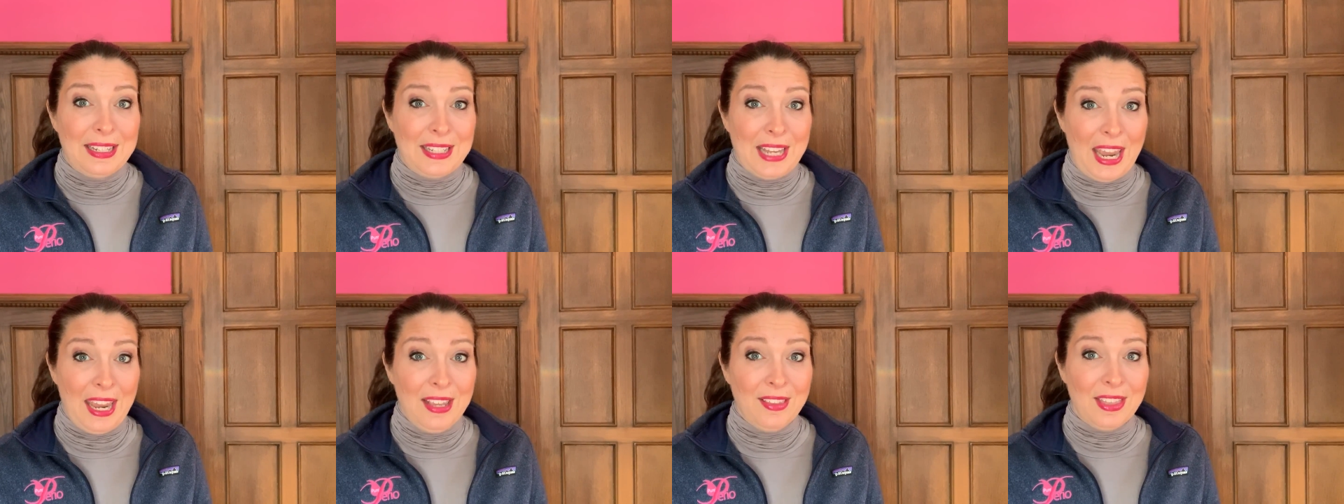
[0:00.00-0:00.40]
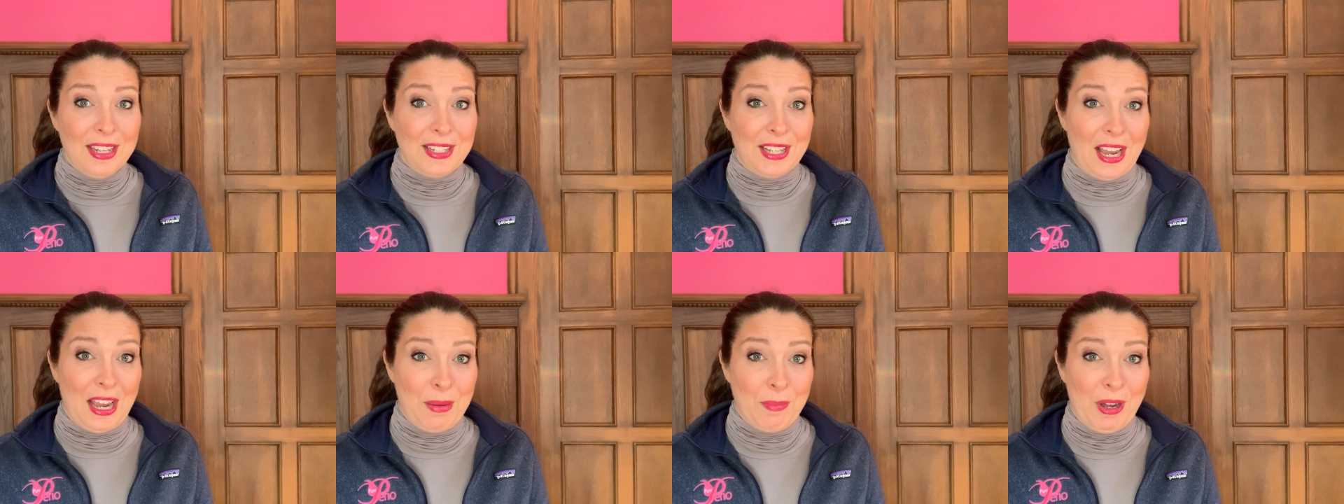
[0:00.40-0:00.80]
Take the
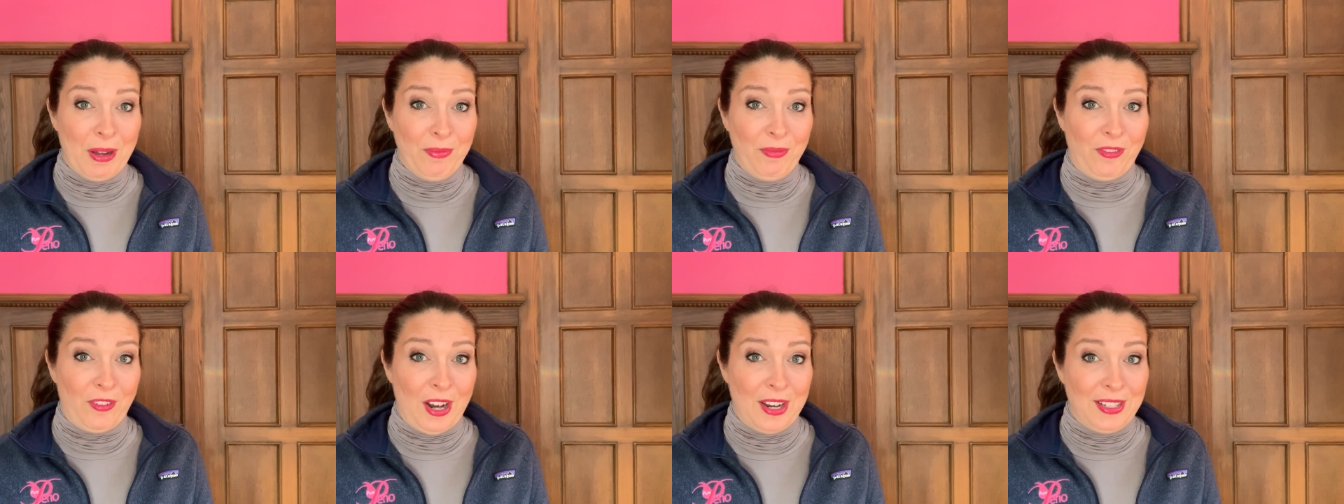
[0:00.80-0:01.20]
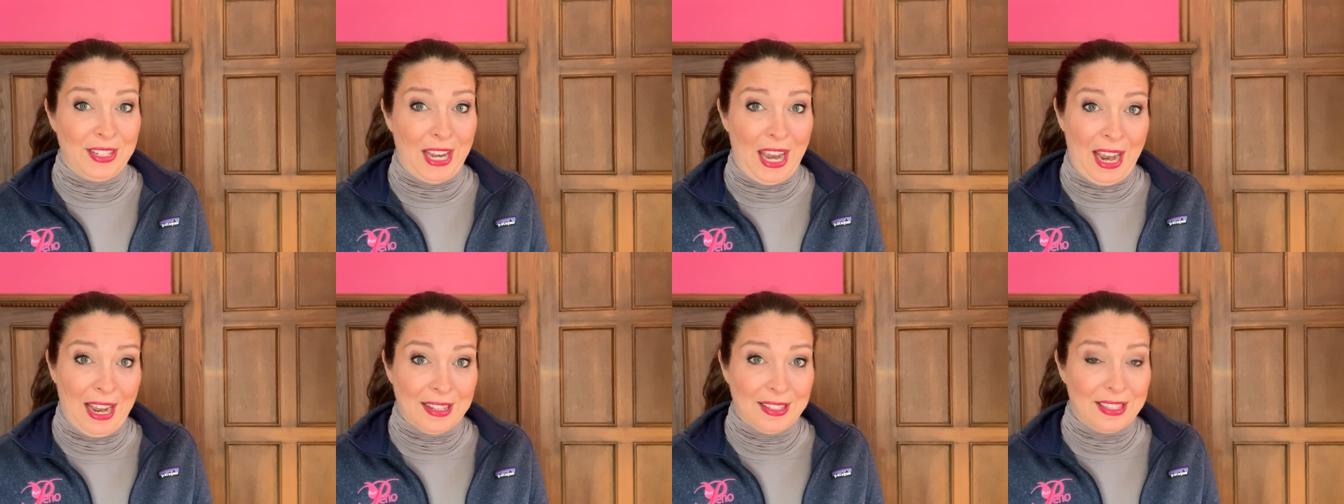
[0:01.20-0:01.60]
time up front
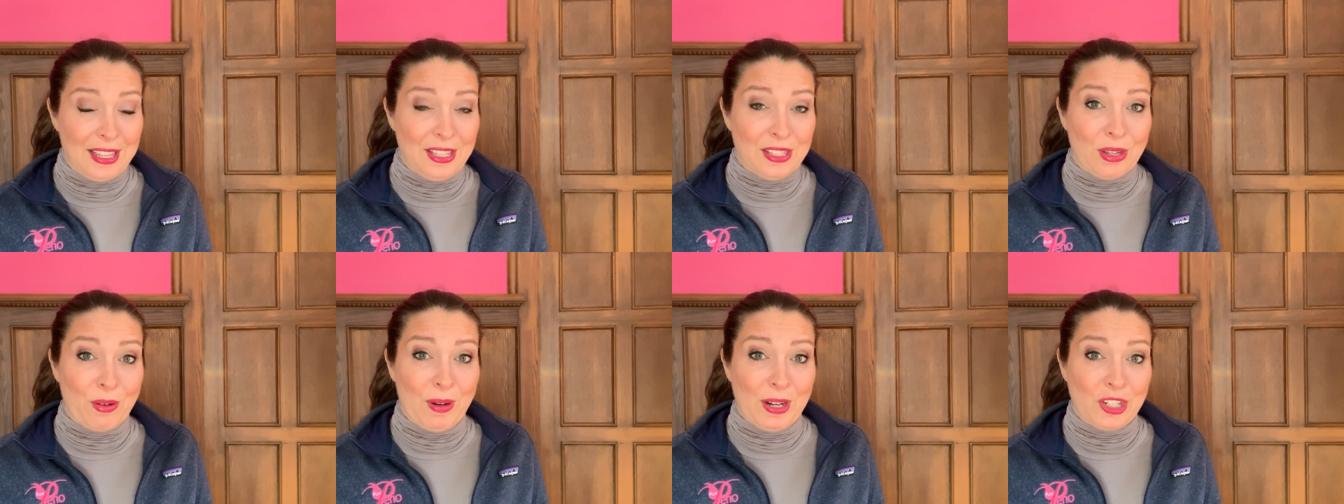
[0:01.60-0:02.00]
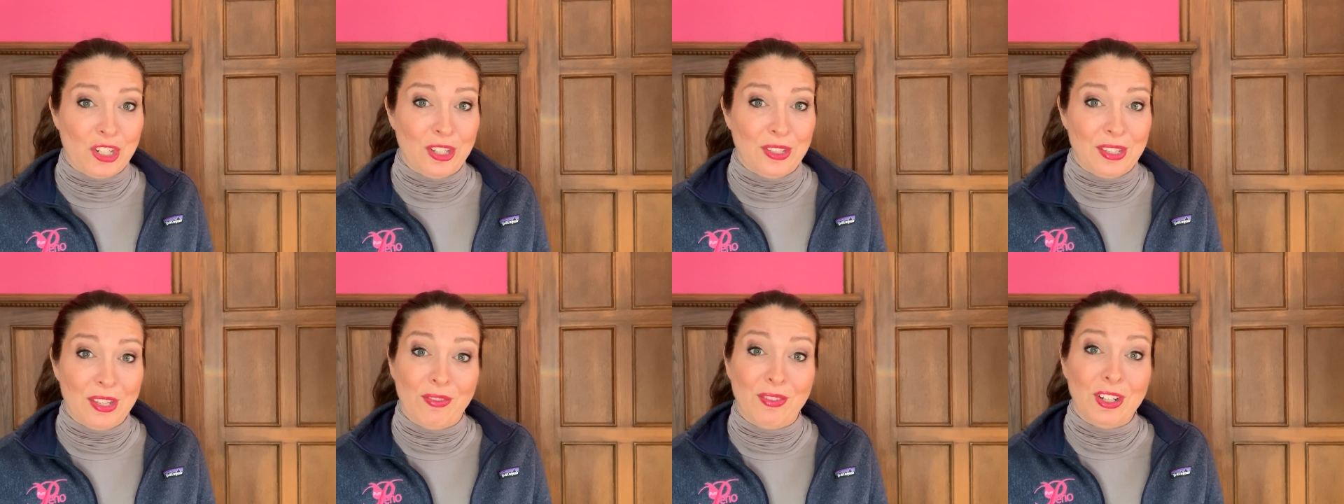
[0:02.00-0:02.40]
to ask these
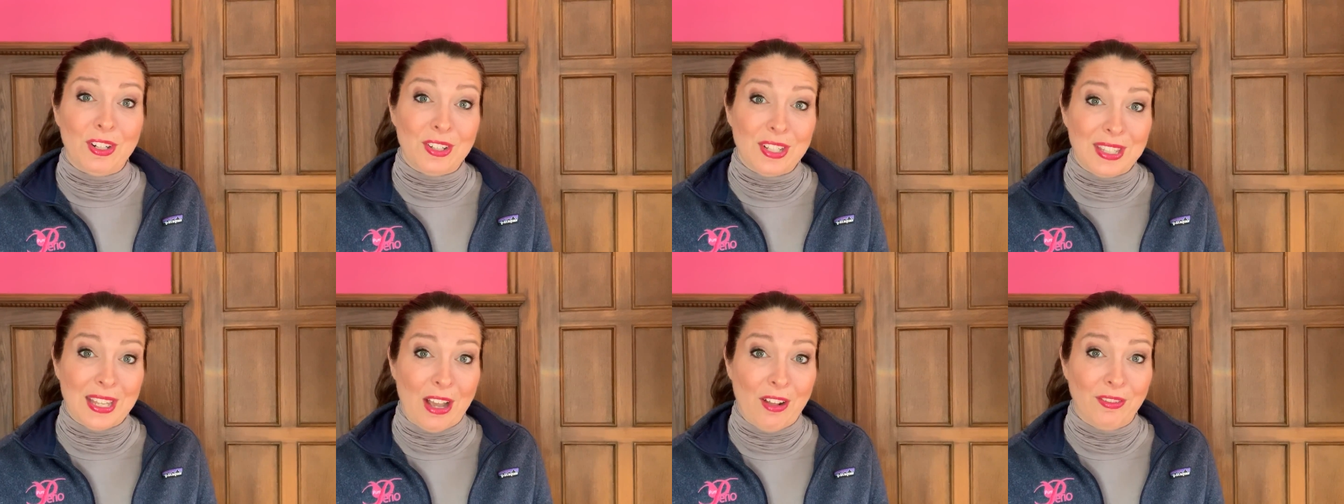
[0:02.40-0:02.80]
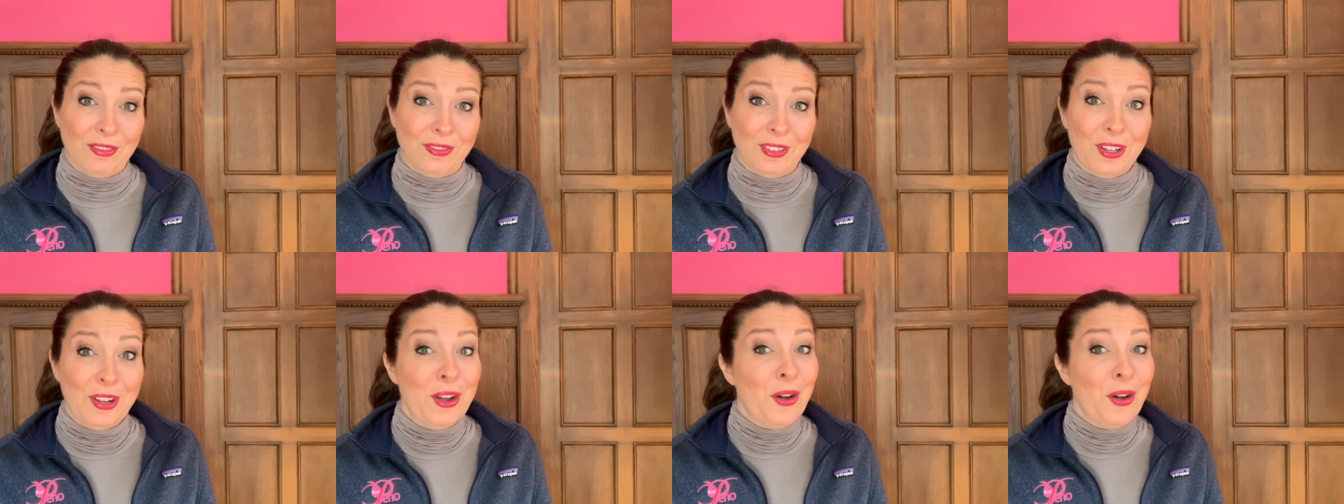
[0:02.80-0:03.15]
questions of yourself